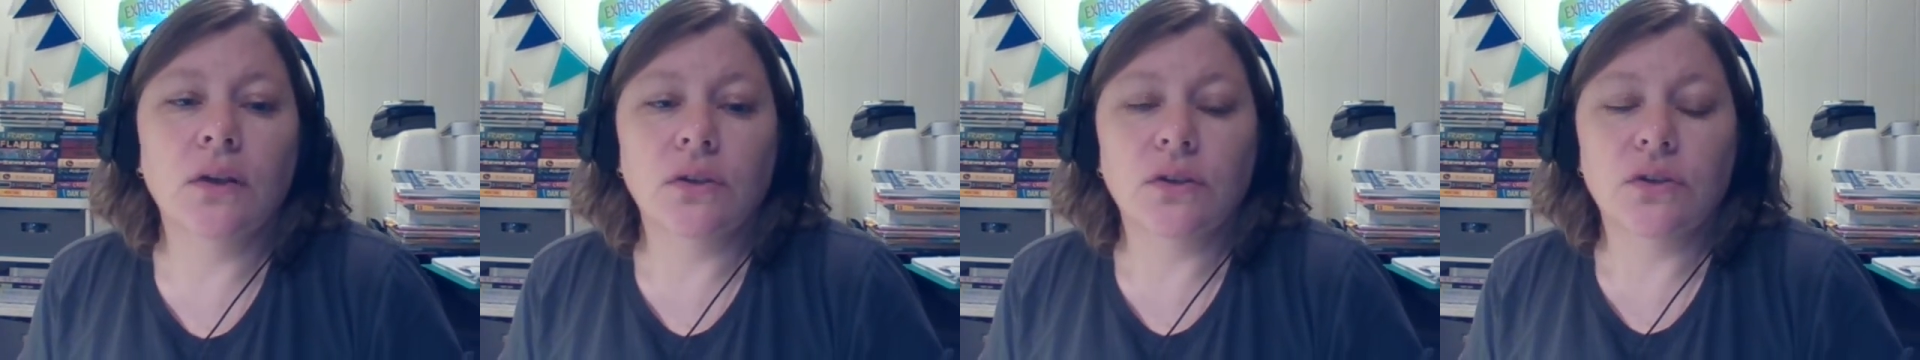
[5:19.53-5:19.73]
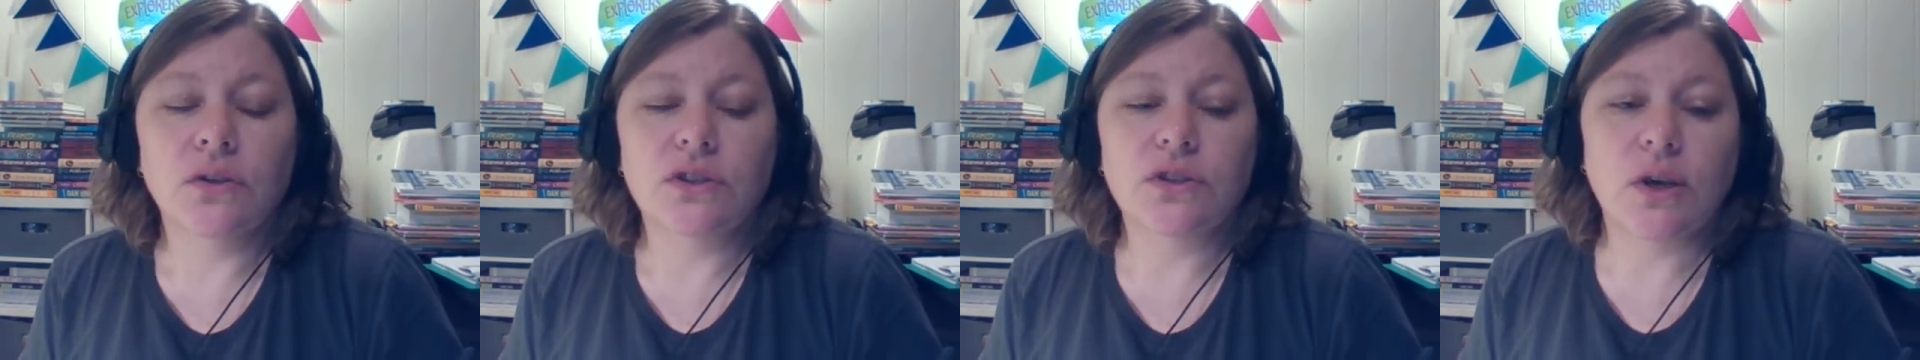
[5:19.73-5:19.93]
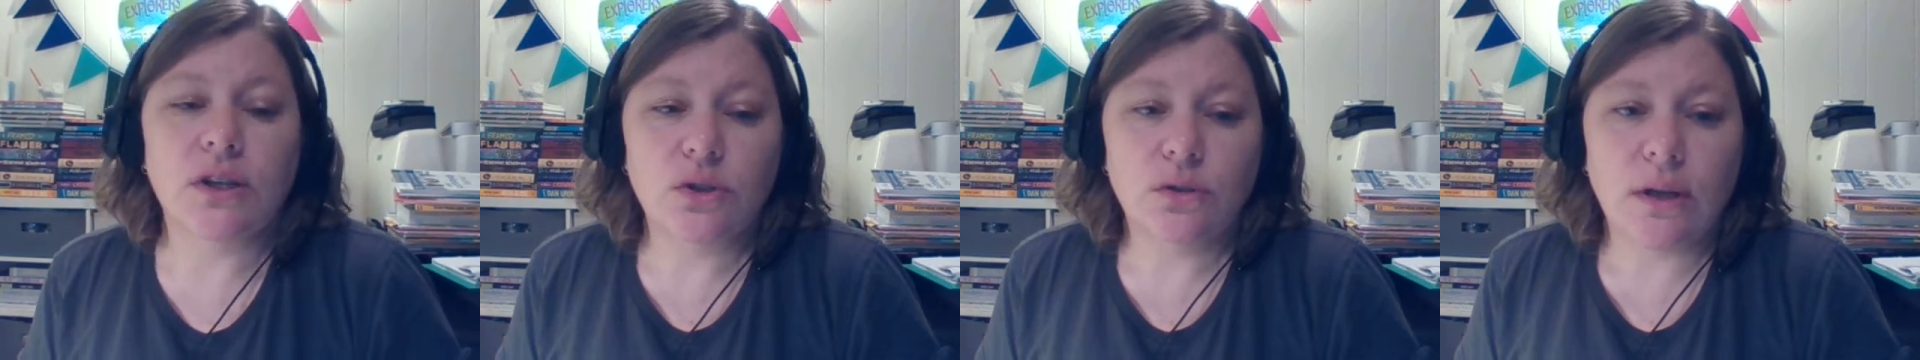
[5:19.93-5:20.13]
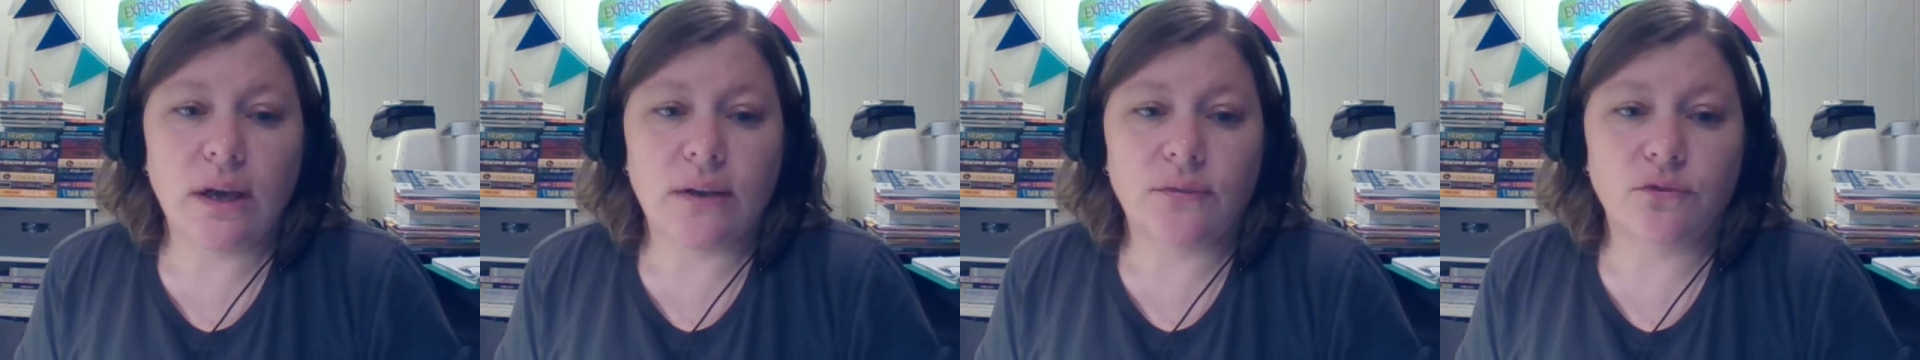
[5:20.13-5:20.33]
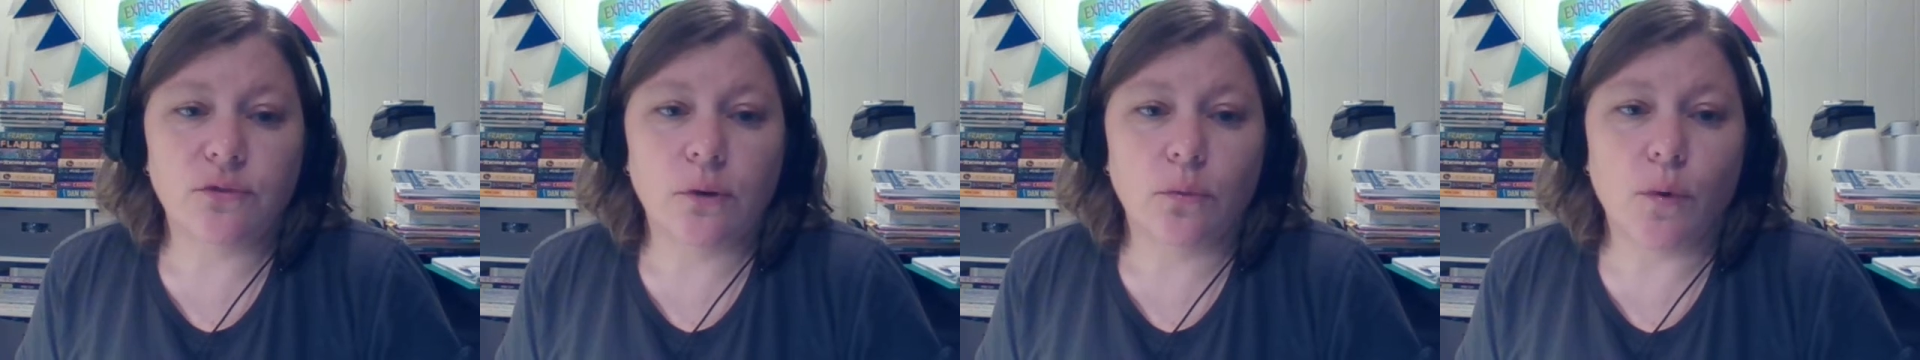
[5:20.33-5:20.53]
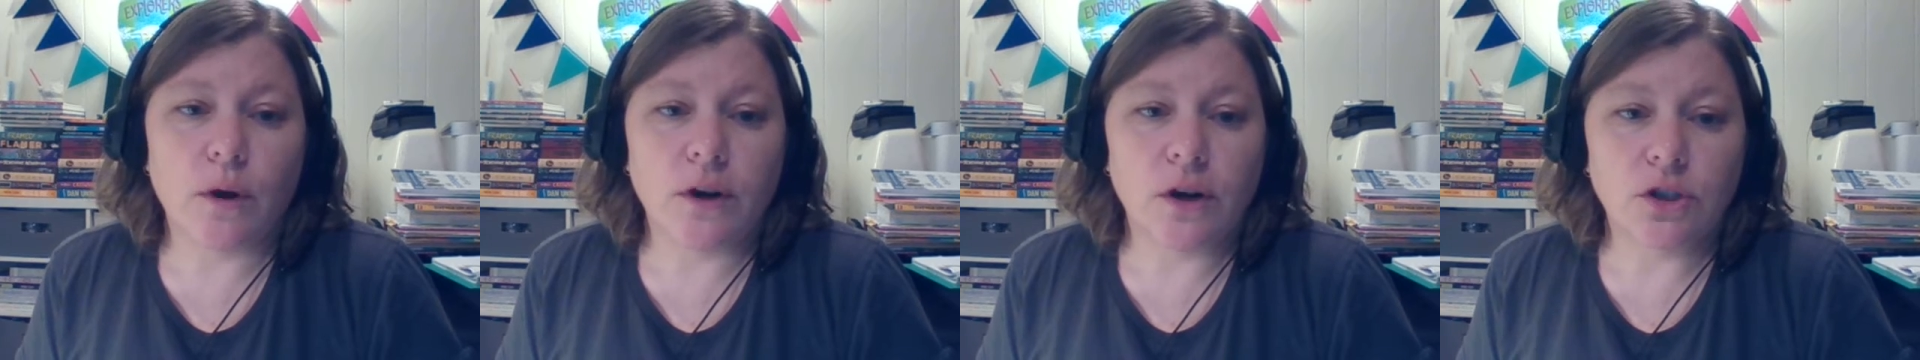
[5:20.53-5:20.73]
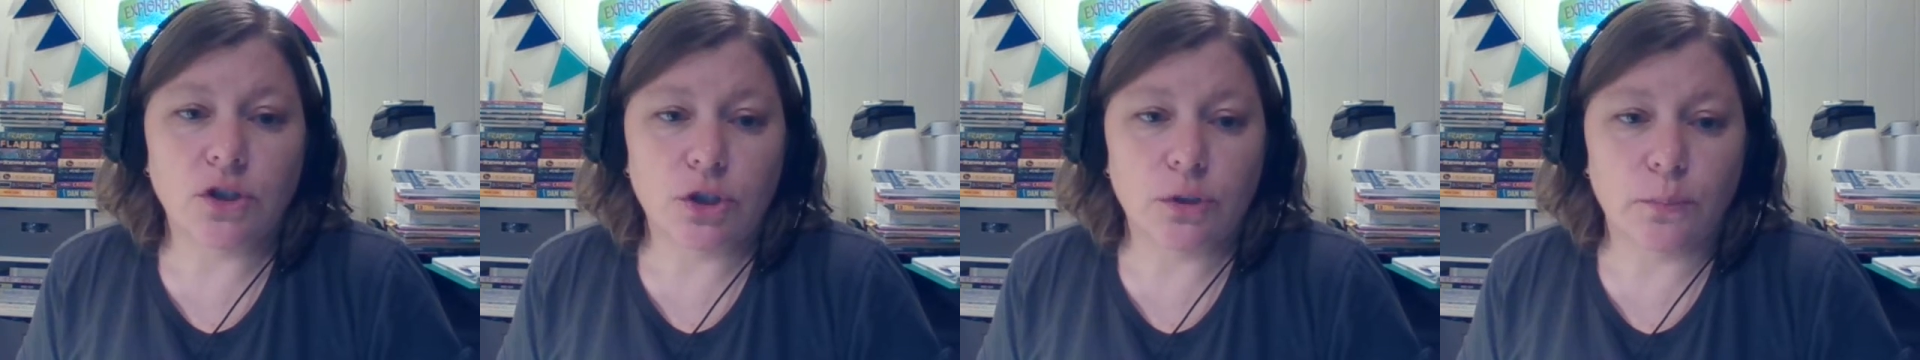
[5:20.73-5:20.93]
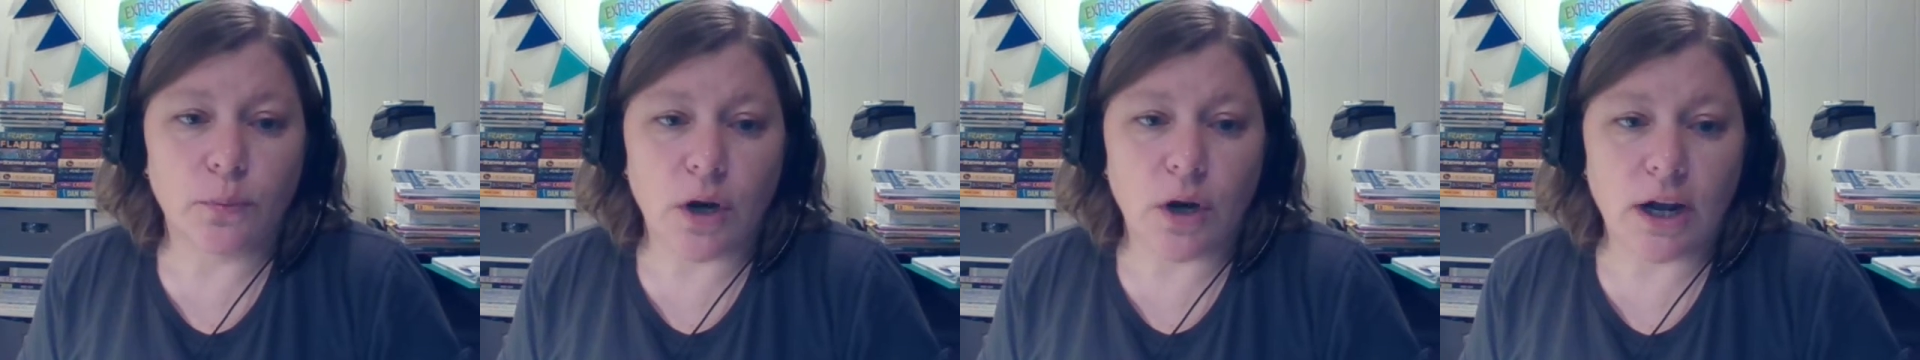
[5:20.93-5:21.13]
So I do that for one or
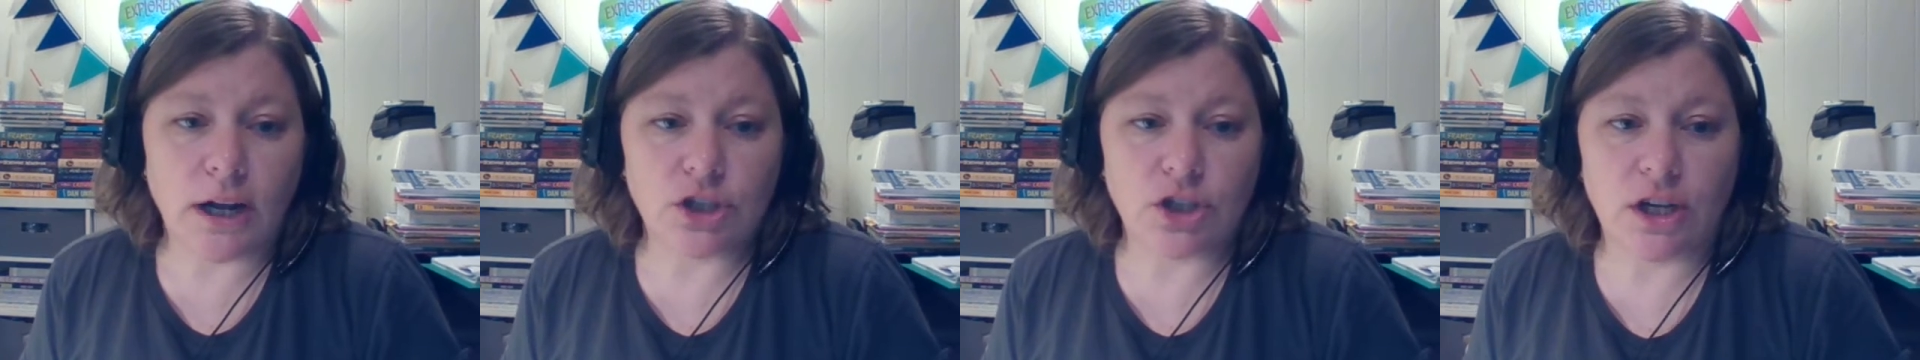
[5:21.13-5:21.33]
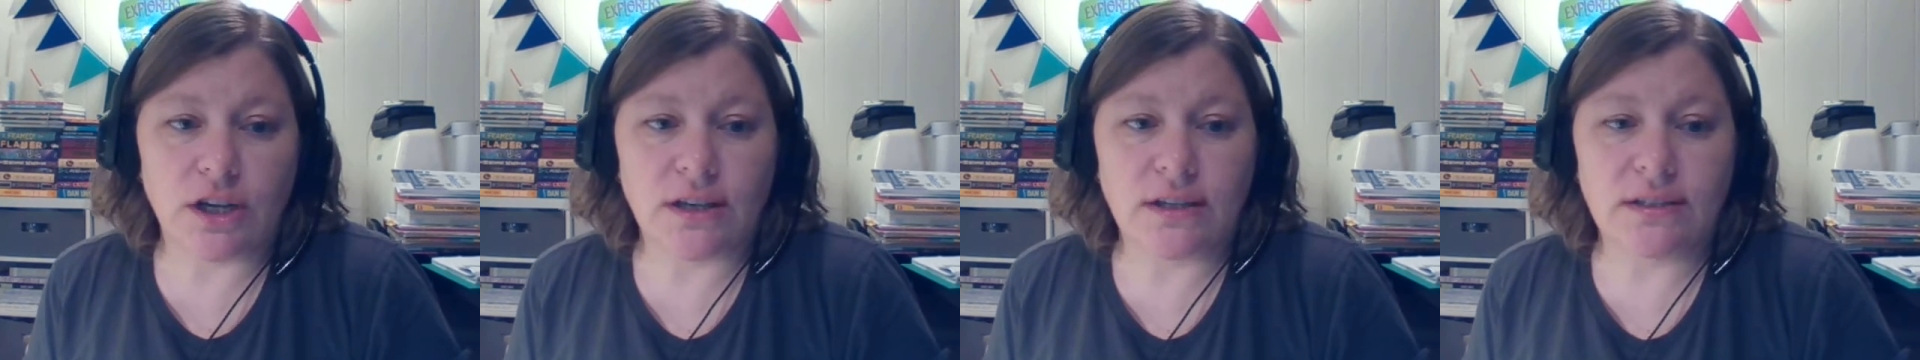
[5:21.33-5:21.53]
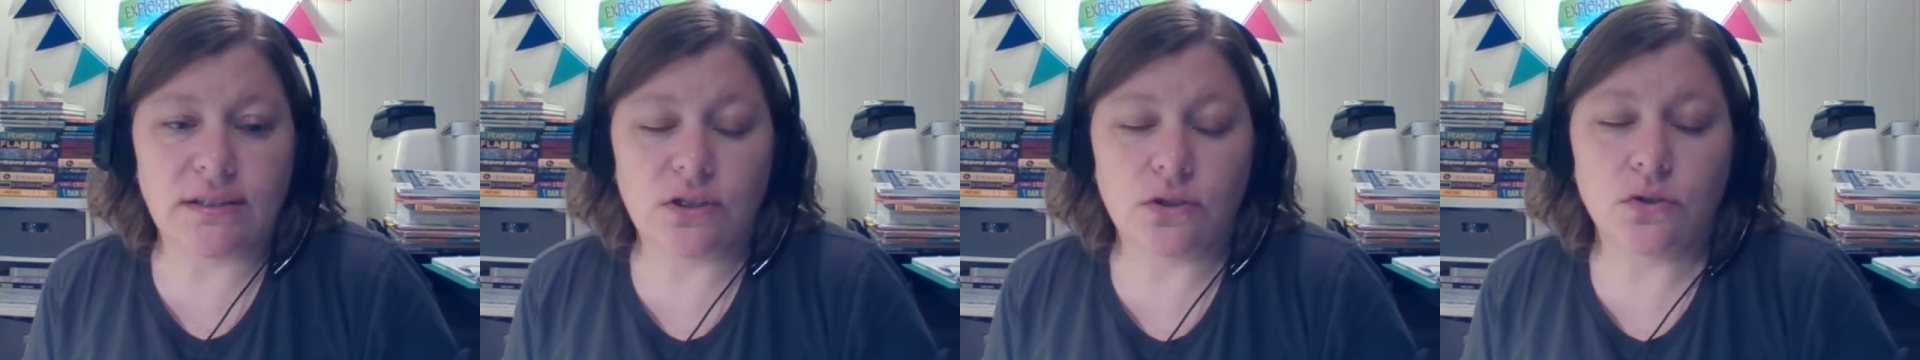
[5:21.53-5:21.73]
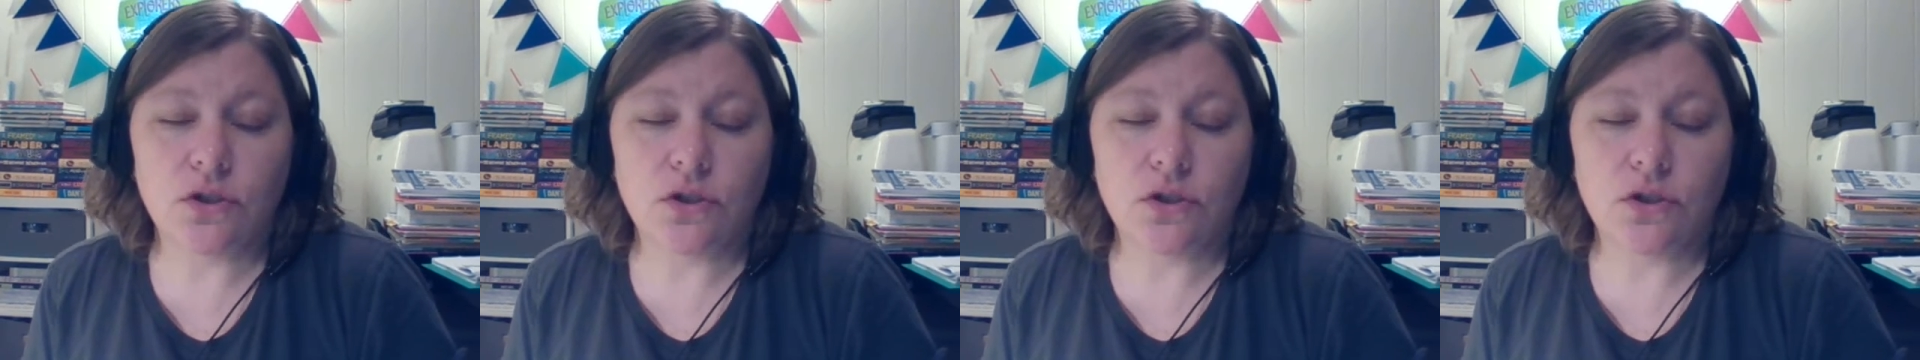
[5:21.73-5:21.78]
two projects.